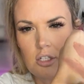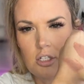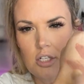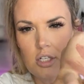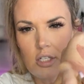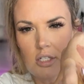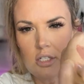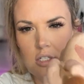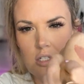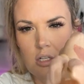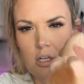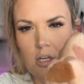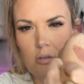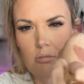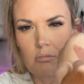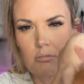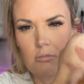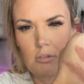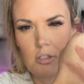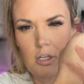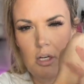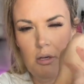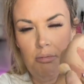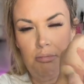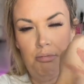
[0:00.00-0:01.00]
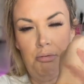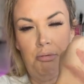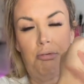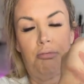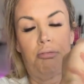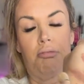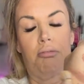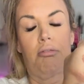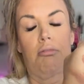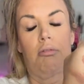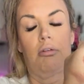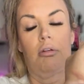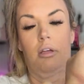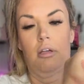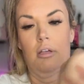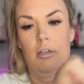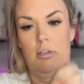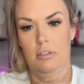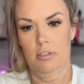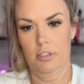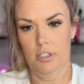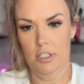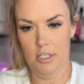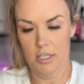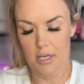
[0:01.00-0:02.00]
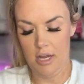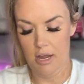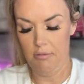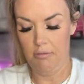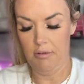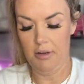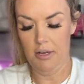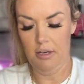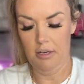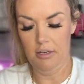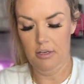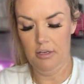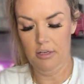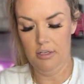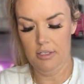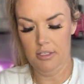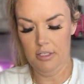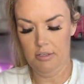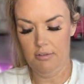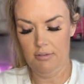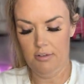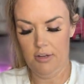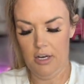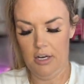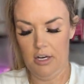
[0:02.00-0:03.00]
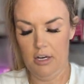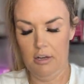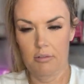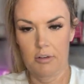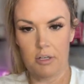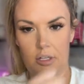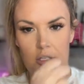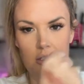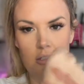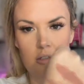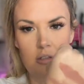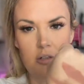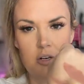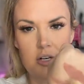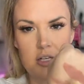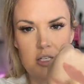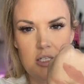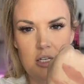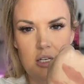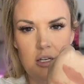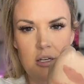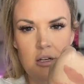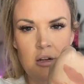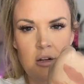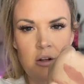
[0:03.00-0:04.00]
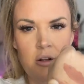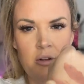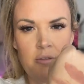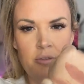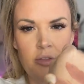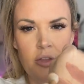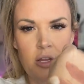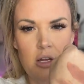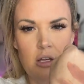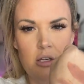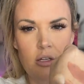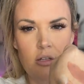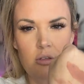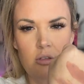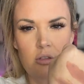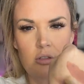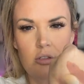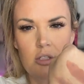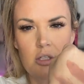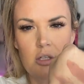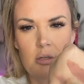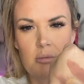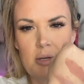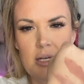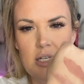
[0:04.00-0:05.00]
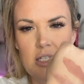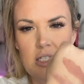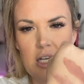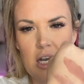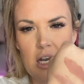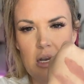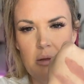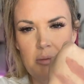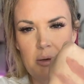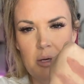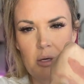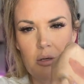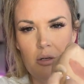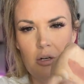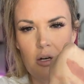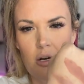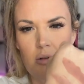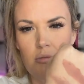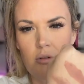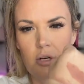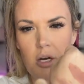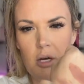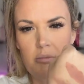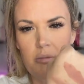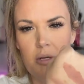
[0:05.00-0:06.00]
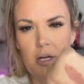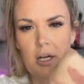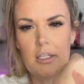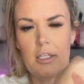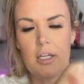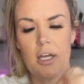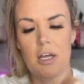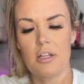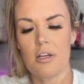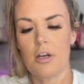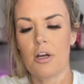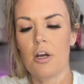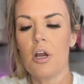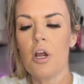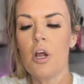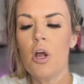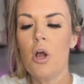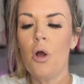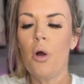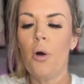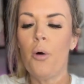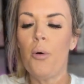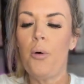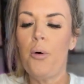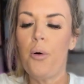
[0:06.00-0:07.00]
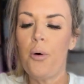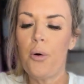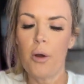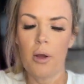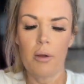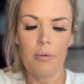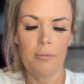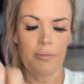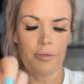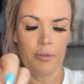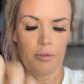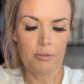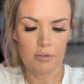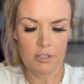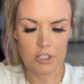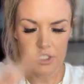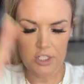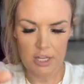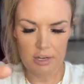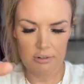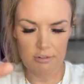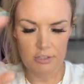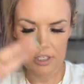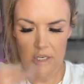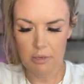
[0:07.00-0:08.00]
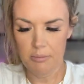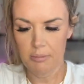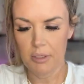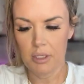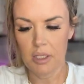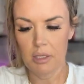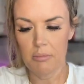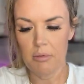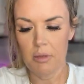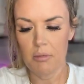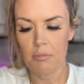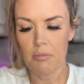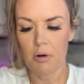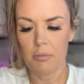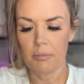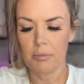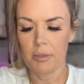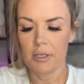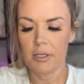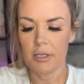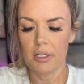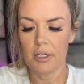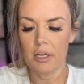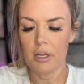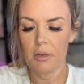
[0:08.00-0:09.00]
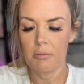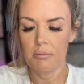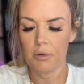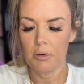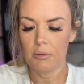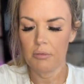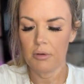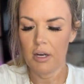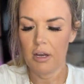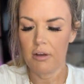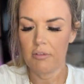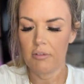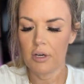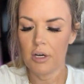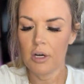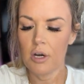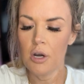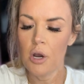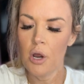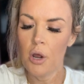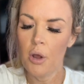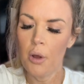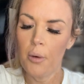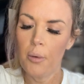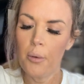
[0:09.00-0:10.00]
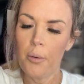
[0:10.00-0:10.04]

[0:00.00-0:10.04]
Just on one, it's fine. I went a little crazy. A little bit of setting powder on one, but not the other, which that would typically be more blended in, but whatever.